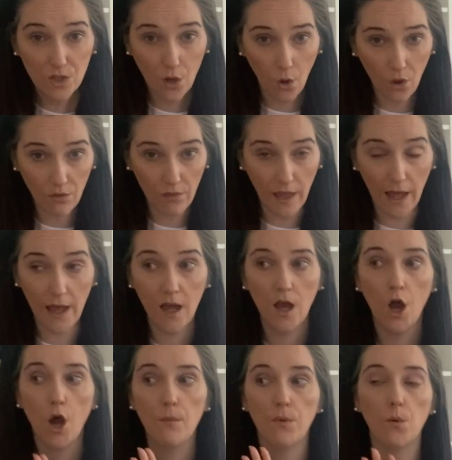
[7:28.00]
on there.
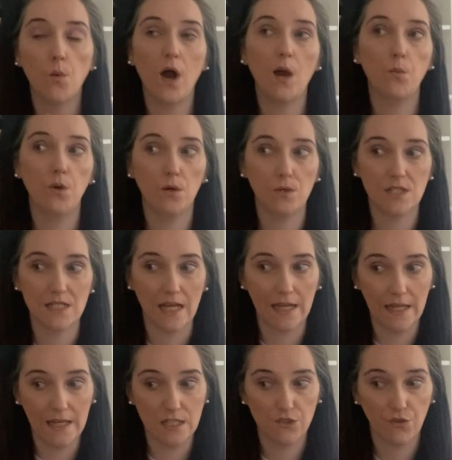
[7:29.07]
But what I will say
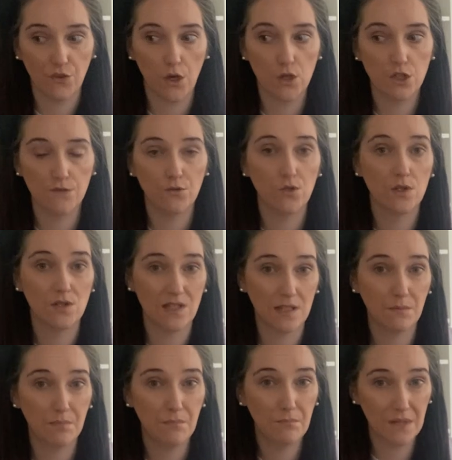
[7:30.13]
is, for those of you that did
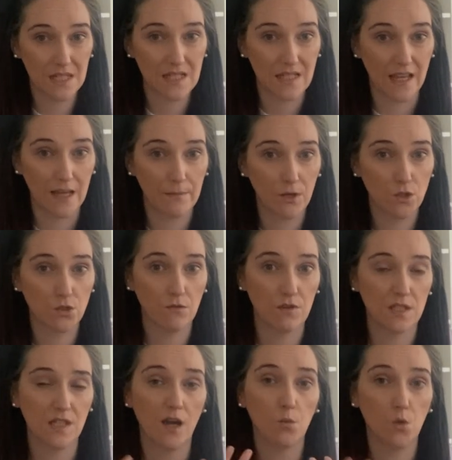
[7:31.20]
miss it, because
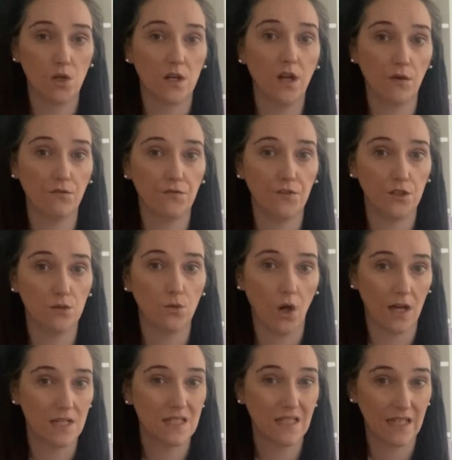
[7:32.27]
obviously I would love for you
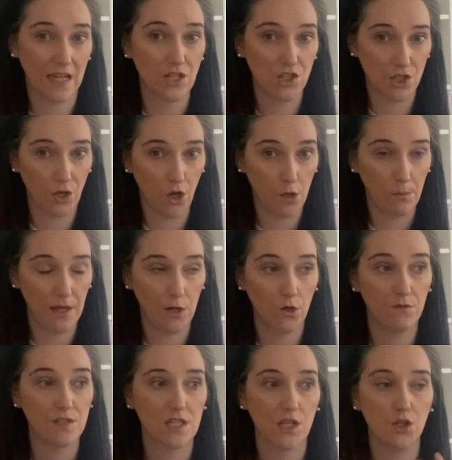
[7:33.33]
guys to get to know me and
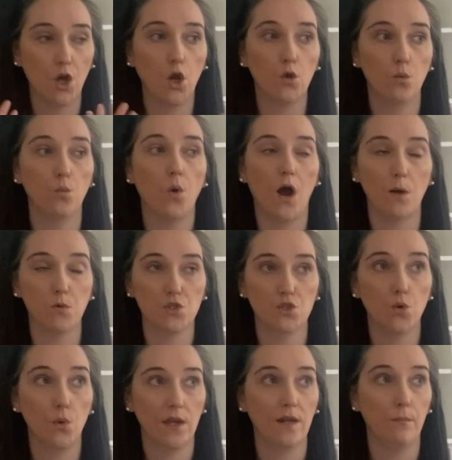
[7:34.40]
obviously know what I was
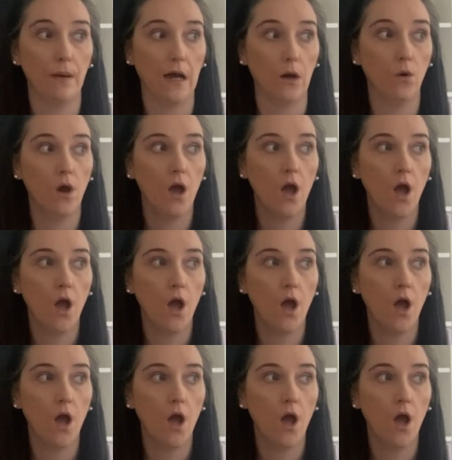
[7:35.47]
talking about,